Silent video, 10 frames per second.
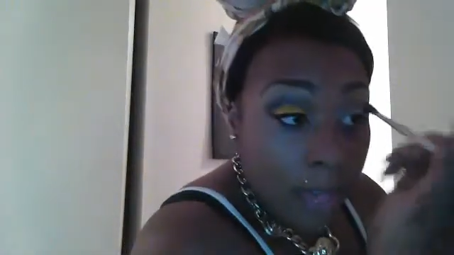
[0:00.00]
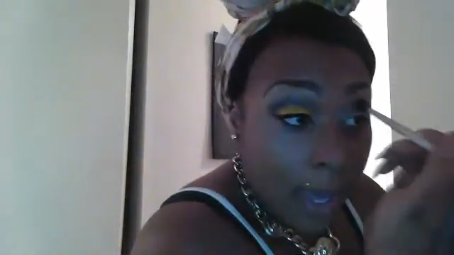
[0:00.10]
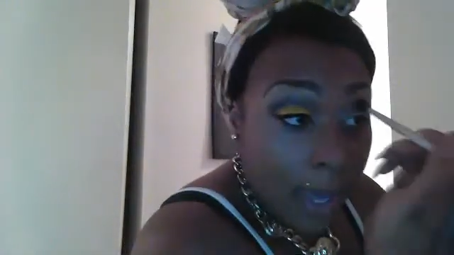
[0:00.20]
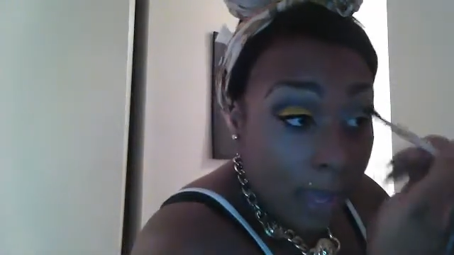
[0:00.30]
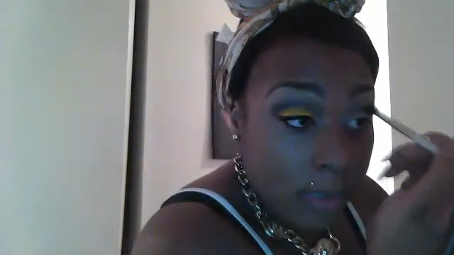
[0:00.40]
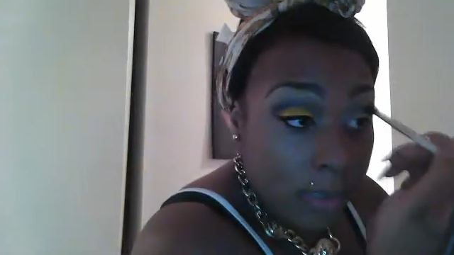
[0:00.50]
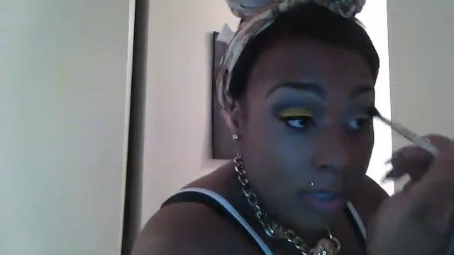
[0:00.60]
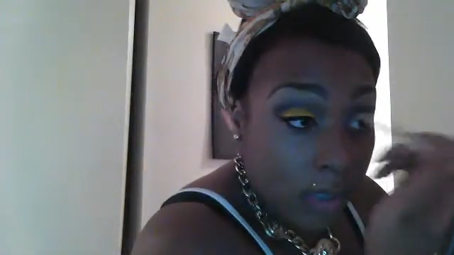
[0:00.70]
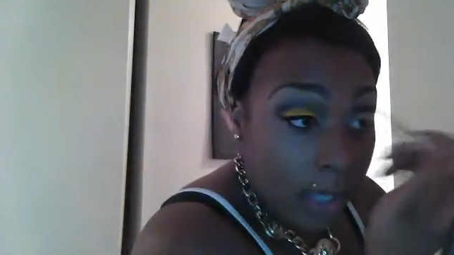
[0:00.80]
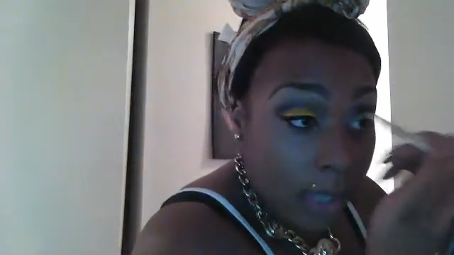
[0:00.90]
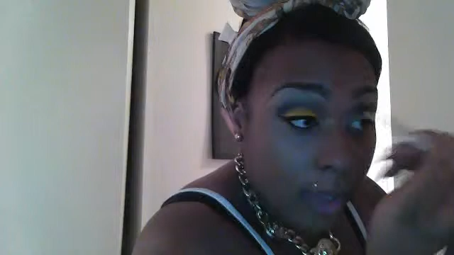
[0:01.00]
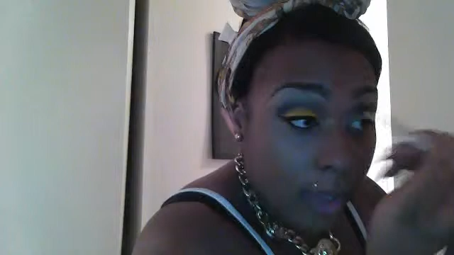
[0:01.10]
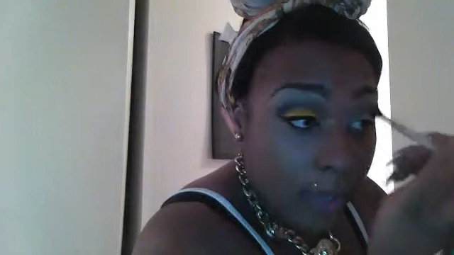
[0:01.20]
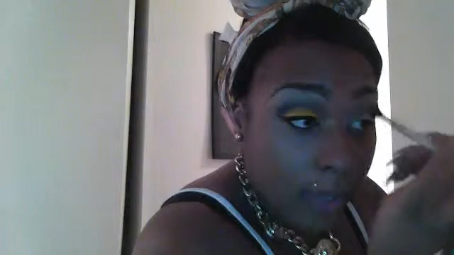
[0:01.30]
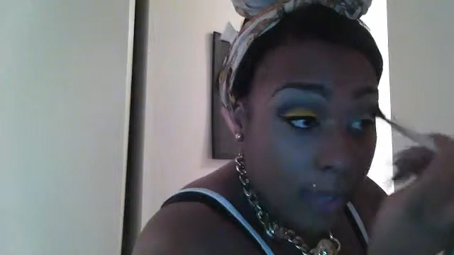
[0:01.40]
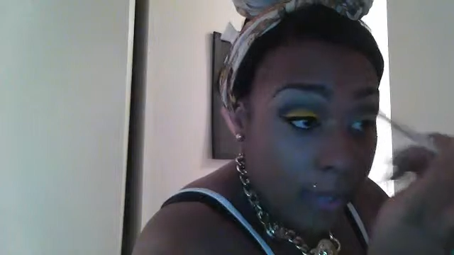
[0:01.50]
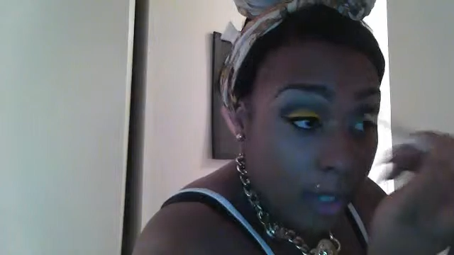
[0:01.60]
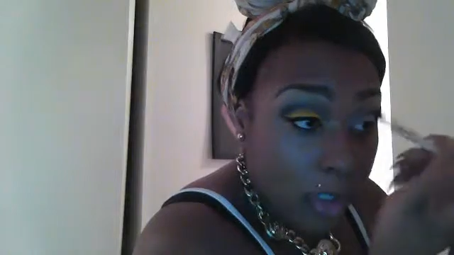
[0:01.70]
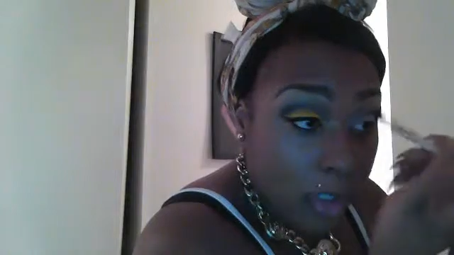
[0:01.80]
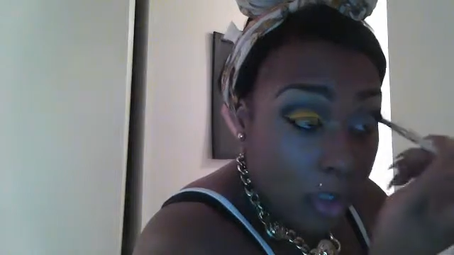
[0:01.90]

I love them. They are